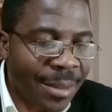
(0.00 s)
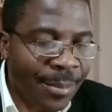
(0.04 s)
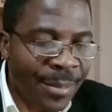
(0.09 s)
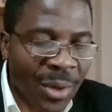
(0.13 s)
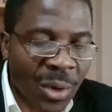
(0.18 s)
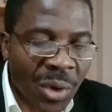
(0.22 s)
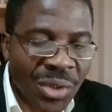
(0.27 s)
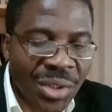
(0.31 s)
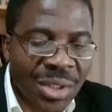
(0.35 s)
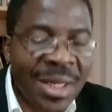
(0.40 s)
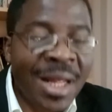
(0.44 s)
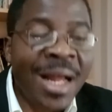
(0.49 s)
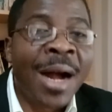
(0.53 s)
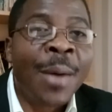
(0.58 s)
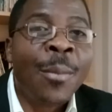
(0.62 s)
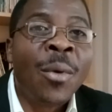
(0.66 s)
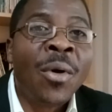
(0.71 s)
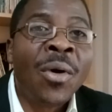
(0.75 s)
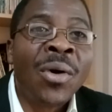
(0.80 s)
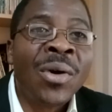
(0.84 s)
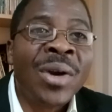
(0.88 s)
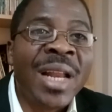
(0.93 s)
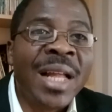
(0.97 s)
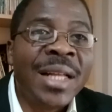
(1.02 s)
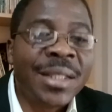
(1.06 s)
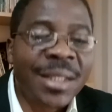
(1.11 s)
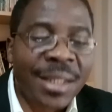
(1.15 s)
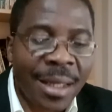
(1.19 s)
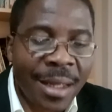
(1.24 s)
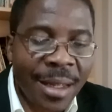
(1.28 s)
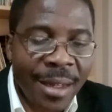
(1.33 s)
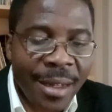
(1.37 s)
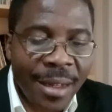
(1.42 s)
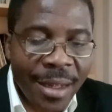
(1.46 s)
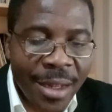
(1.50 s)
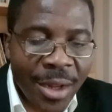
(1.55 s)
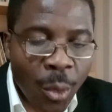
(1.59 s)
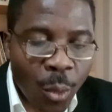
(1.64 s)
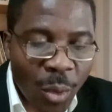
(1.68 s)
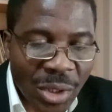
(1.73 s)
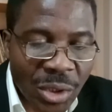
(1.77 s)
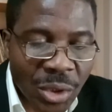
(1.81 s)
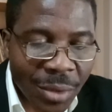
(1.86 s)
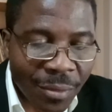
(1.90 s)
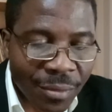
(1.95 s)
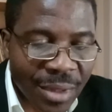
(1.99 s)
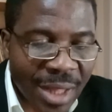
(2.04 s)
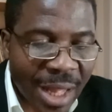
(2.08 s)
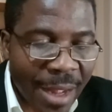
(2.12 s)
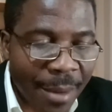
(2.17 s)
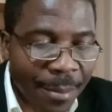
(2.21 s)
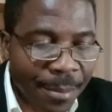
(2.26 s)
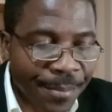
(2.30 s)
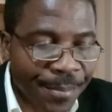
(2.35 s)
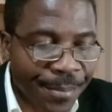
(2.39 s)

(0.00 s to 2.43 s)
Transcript: because they are more or less a waste of time.